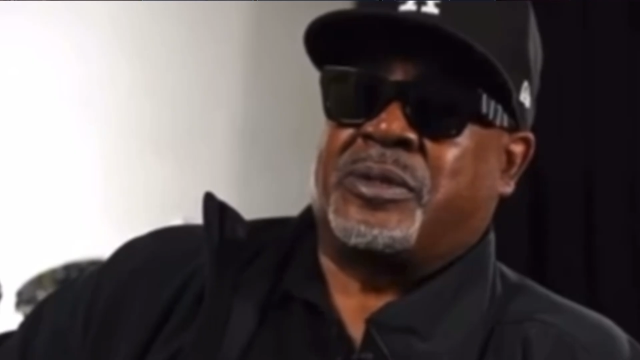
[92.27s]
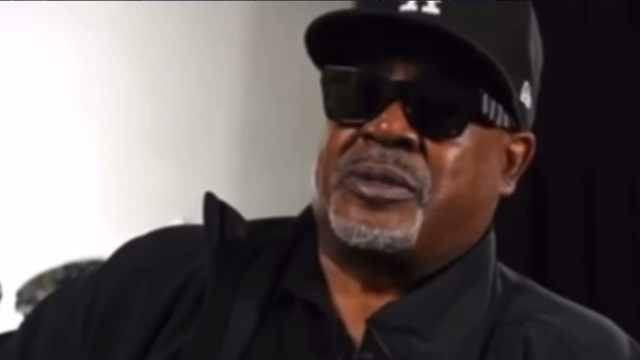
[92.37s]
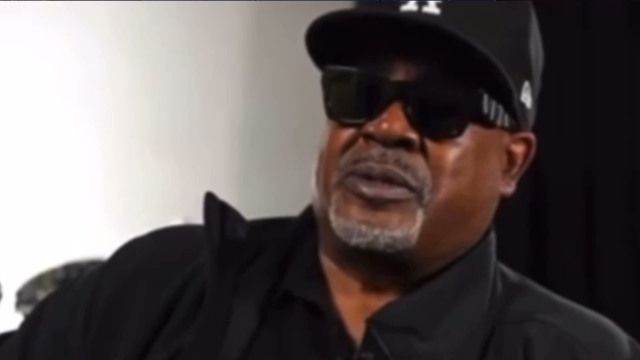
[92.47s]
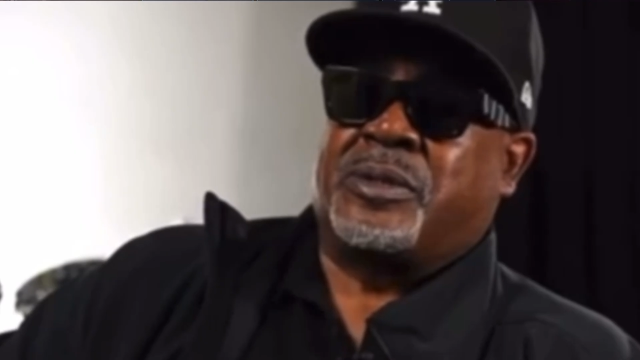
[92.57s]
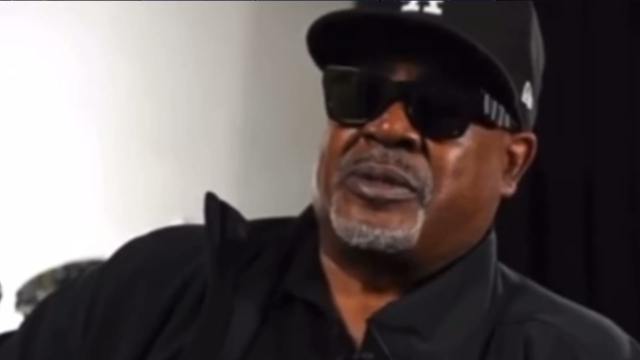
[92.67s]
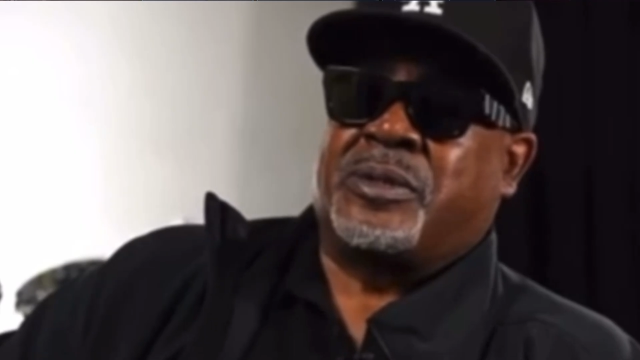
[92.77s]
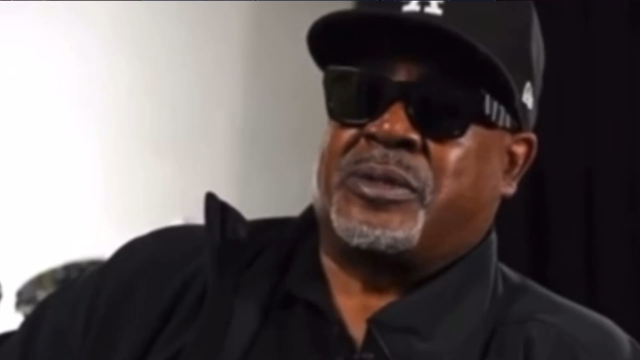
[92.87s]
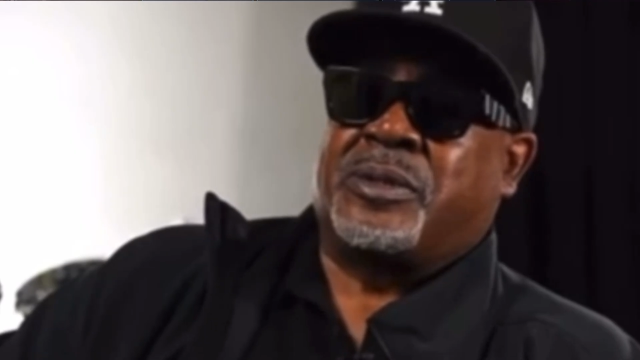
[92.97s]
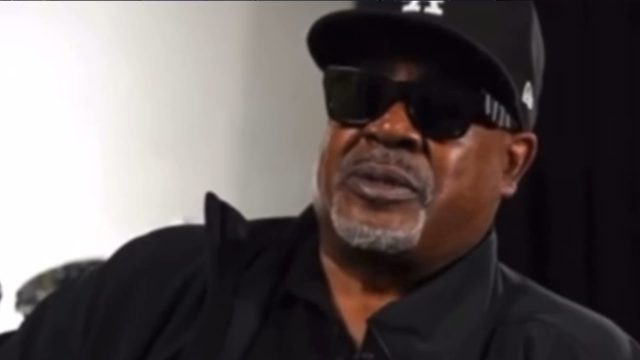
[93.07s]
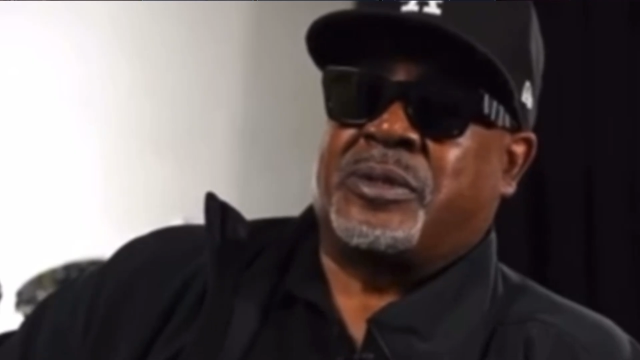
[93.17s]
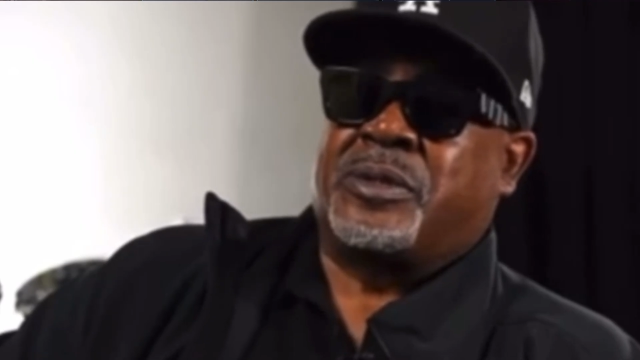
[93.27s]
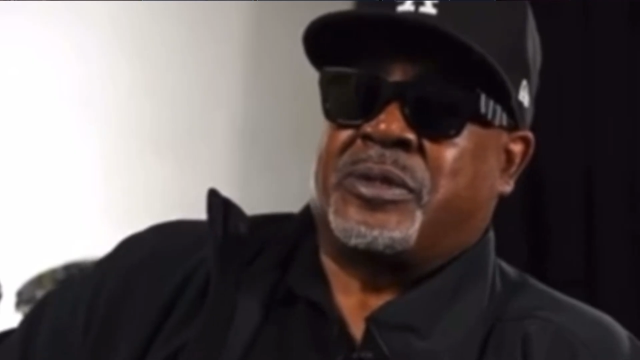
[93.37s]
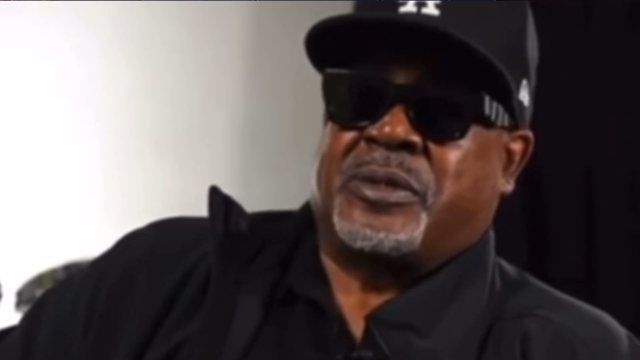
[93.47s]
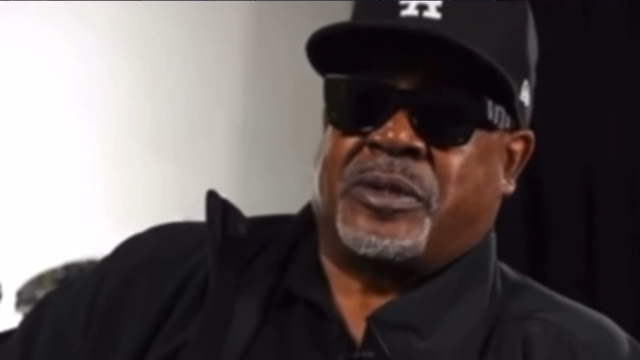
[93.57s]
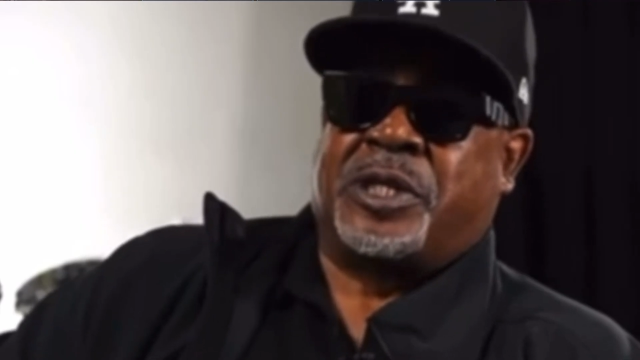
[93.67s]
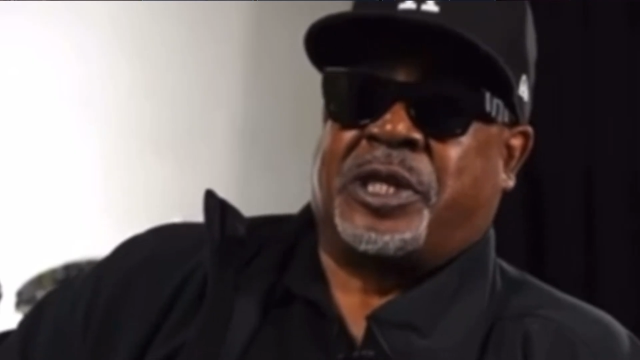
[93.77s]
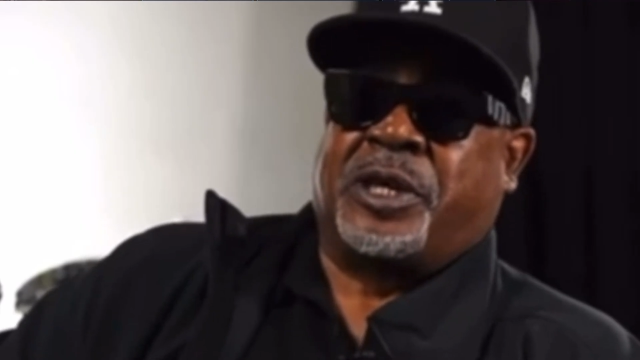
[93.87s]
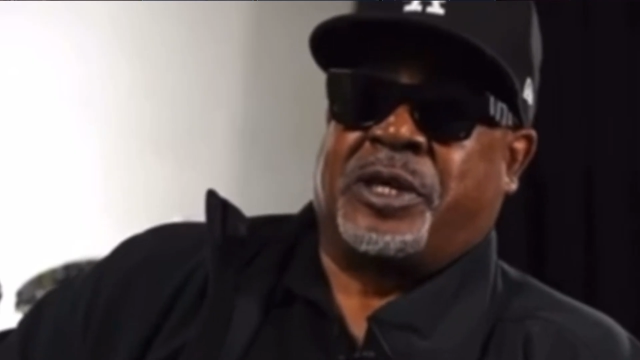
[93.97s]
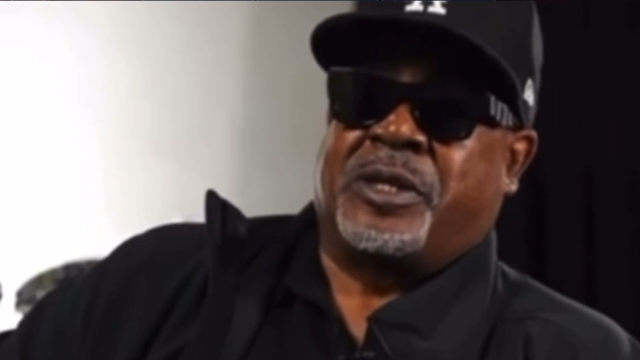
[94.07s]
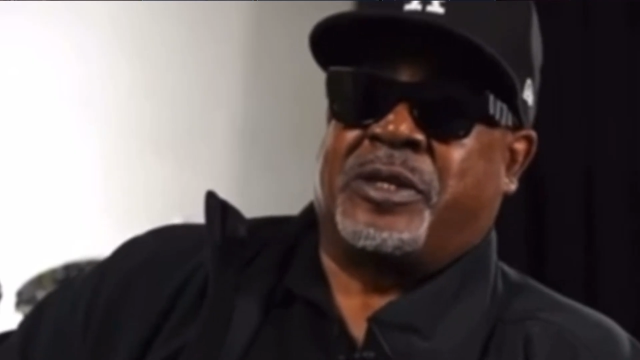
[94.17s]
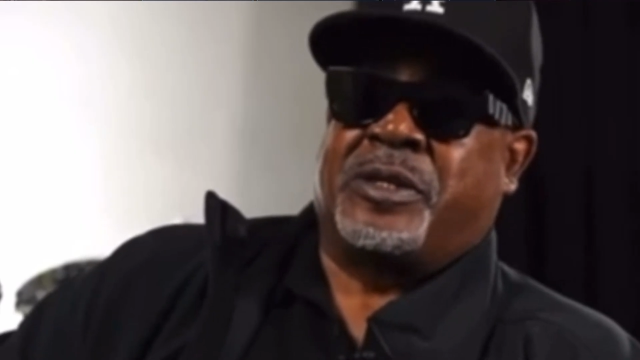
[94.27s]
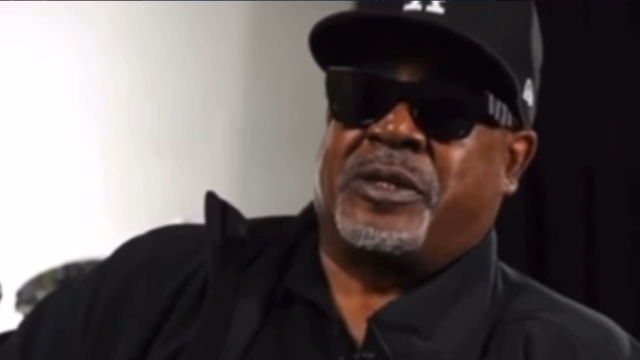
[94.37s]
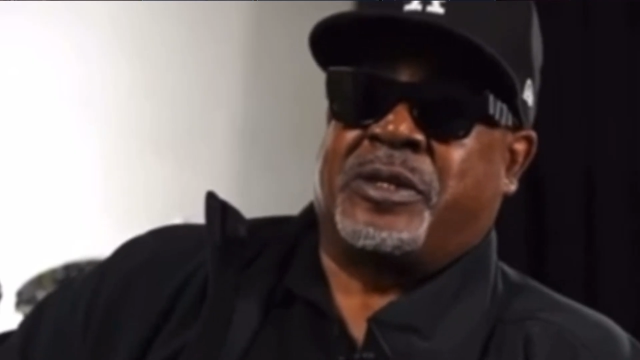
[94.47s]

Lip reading: Puffy. Anyway, I'm going to put the